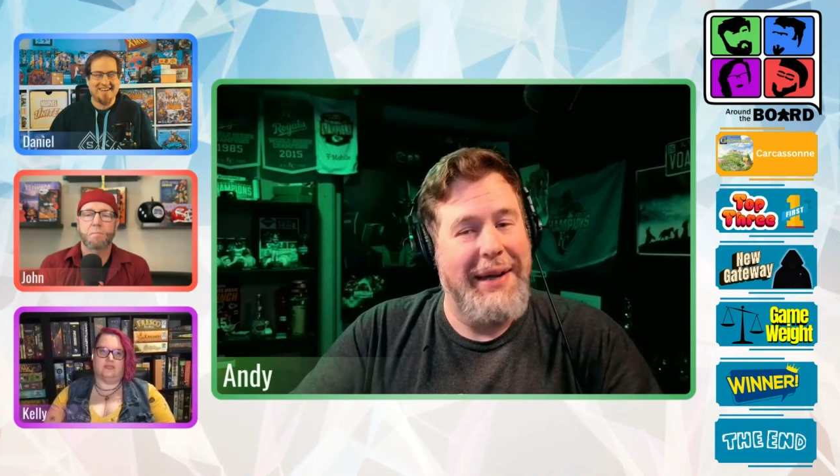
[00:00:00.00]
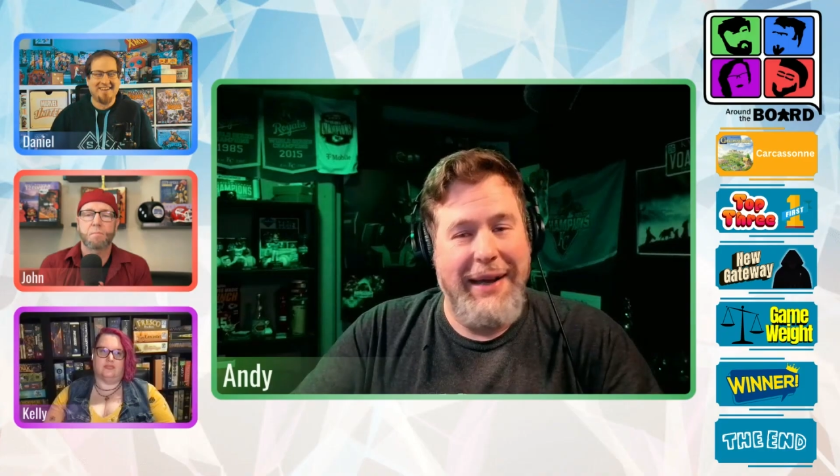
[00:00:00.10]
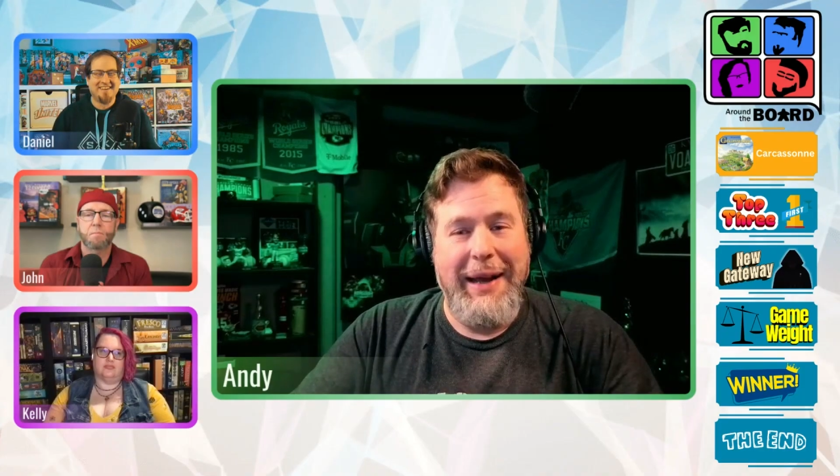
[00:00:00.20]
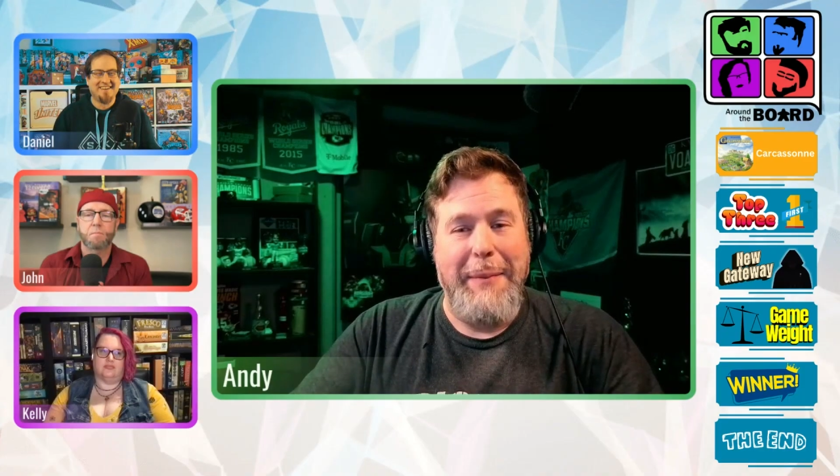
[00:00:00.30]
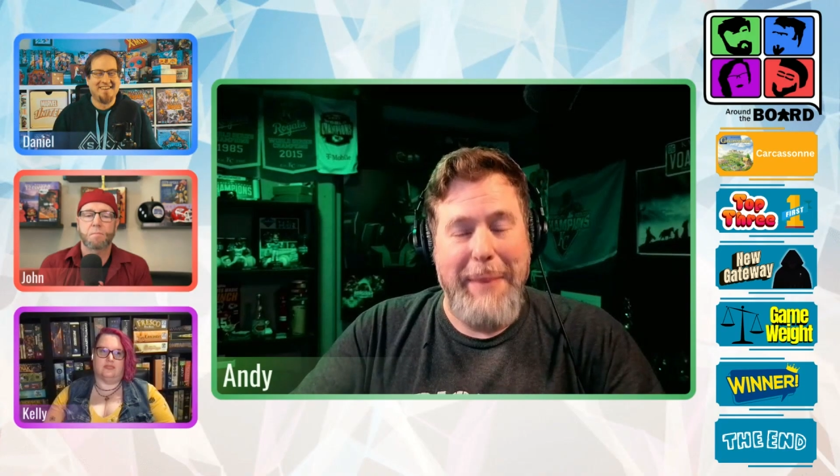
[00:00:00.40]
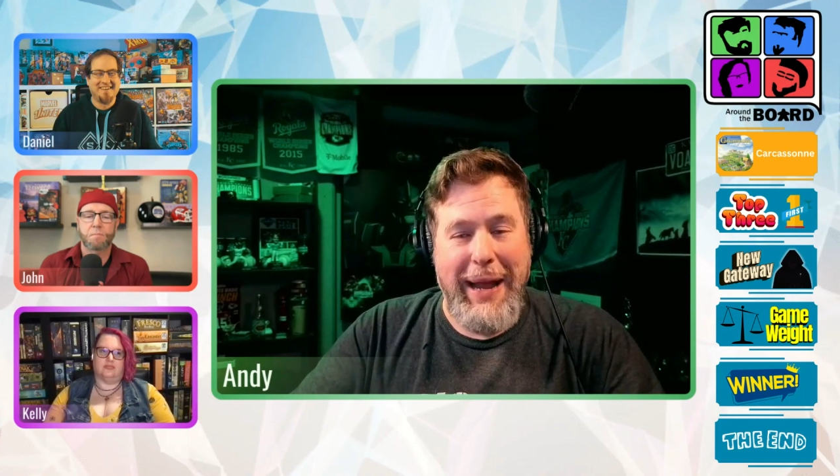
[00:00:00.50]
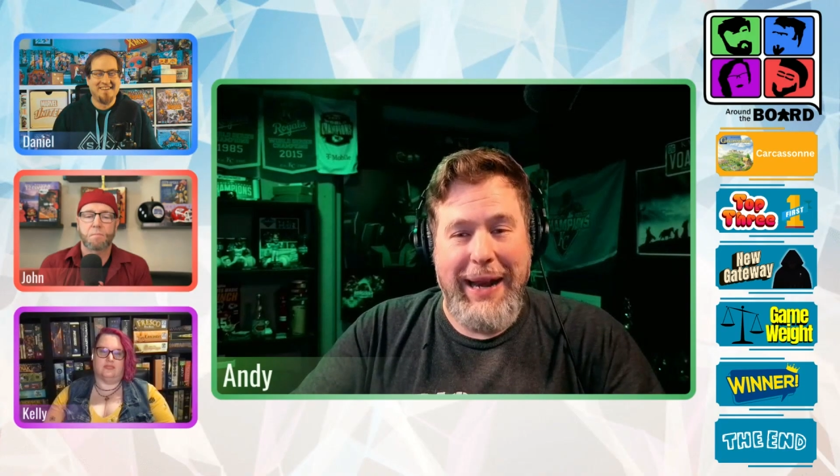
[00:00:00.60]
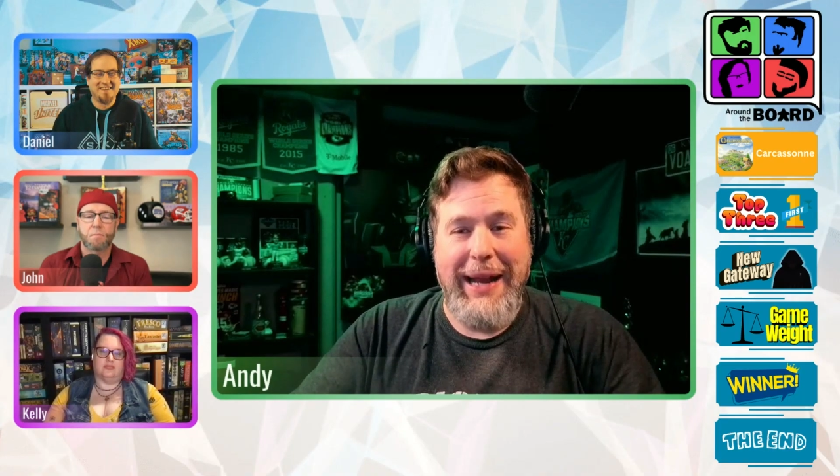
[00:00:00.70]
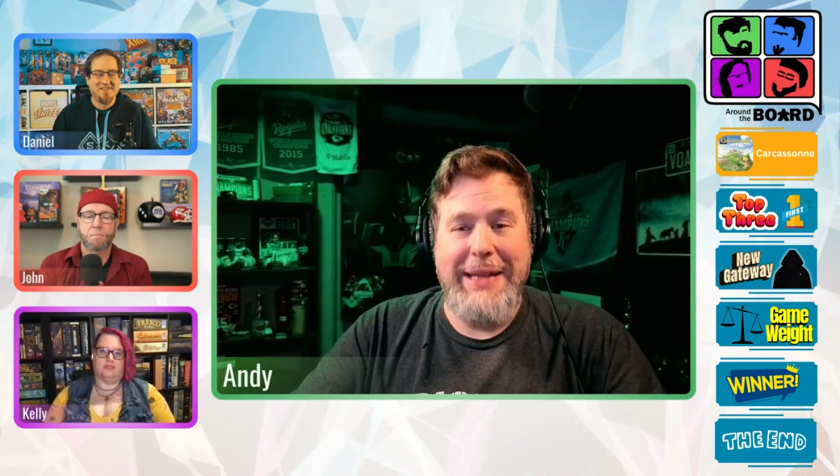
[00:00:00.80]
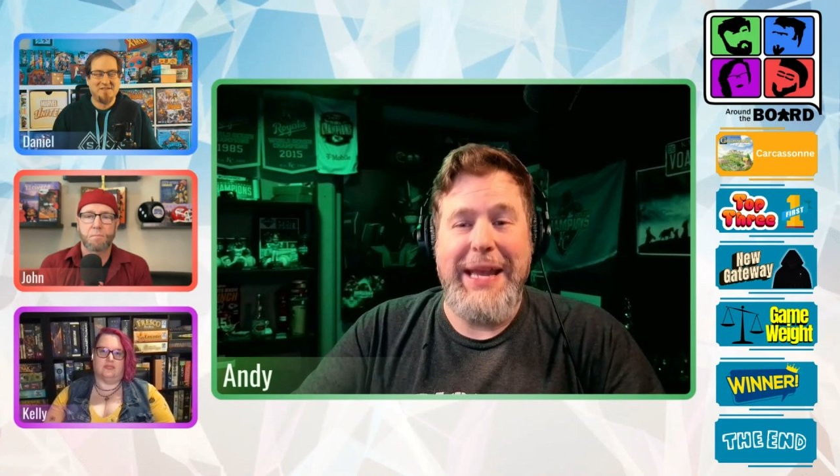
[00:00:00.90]
man,
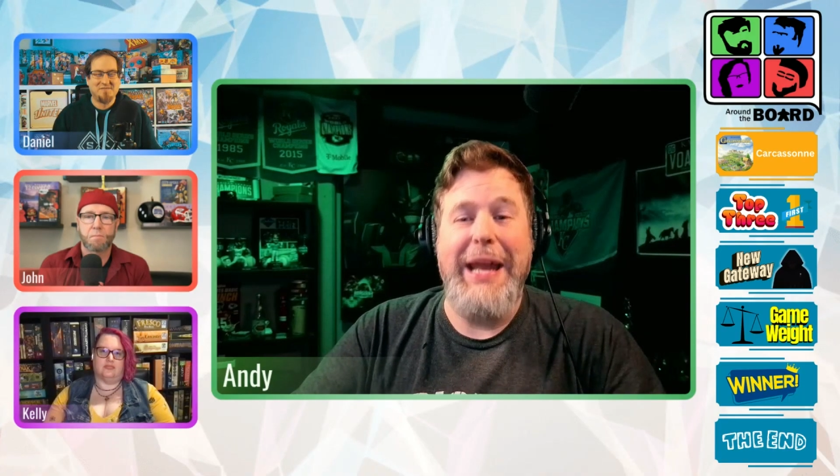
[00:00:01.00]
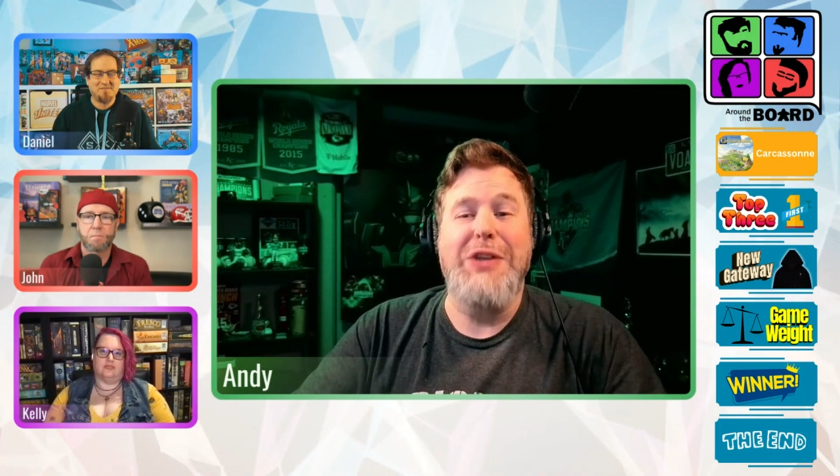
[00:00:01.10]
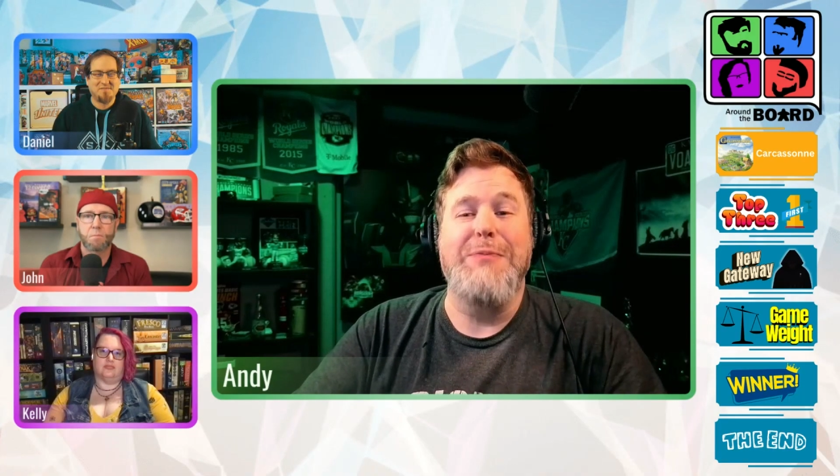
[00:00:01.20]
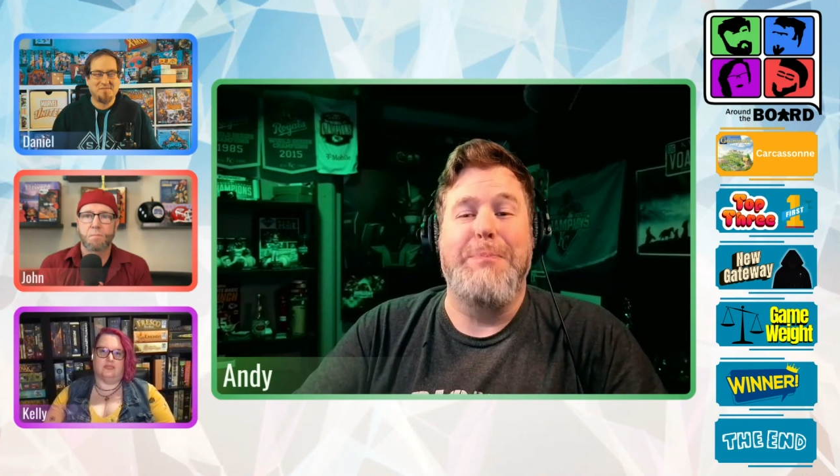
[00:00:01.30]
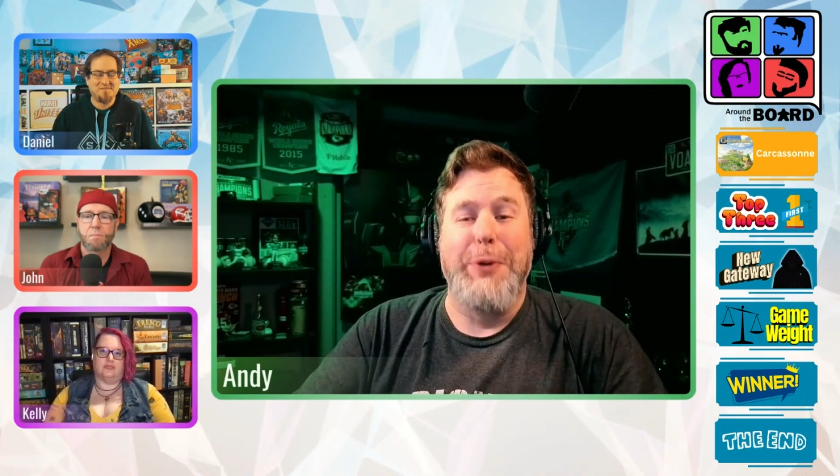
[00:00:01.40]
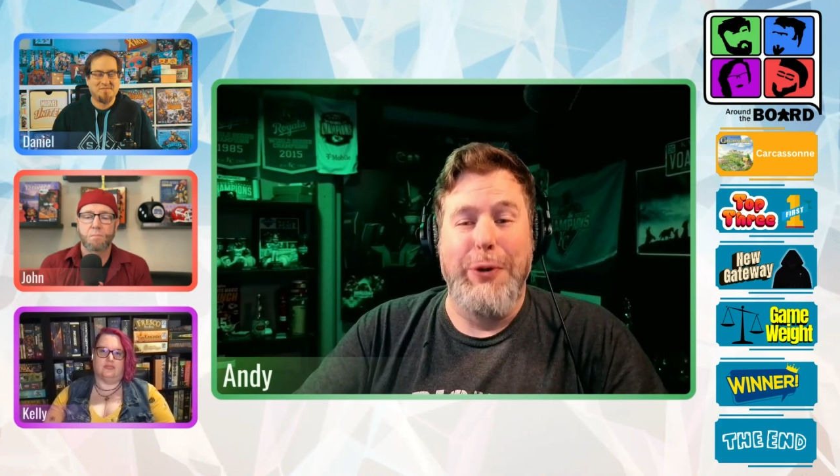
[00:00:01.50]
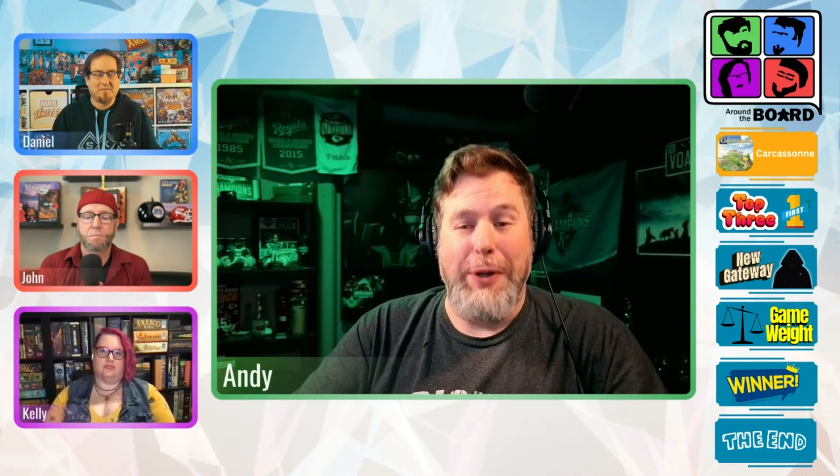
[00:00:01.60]
it is brutal,